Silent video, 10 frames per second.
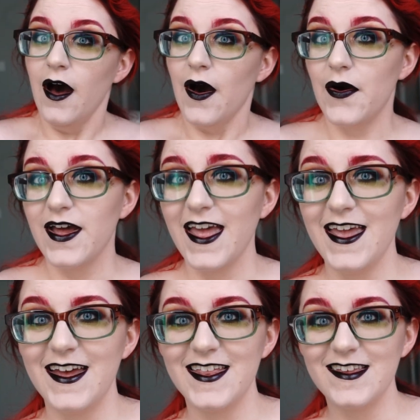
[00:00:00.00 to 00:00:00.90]
Okay,
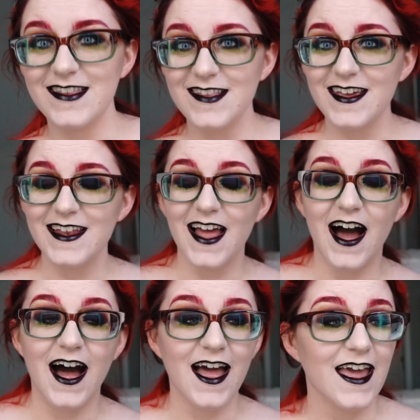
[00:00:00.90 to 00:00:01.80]
this is
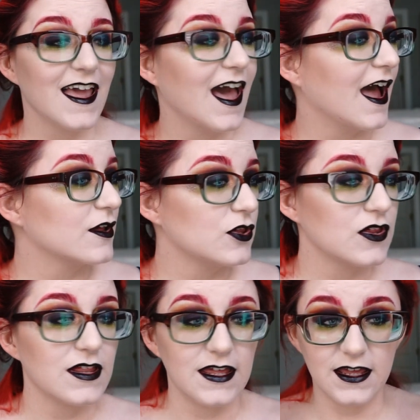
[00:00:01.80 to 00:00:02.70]

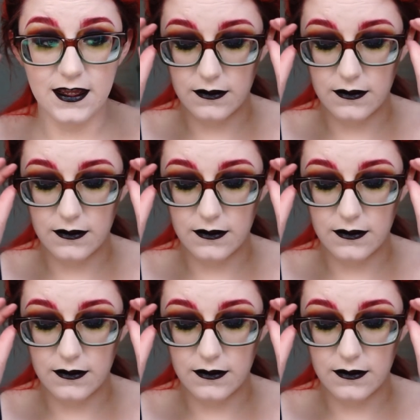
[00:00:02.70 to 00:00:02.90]
it.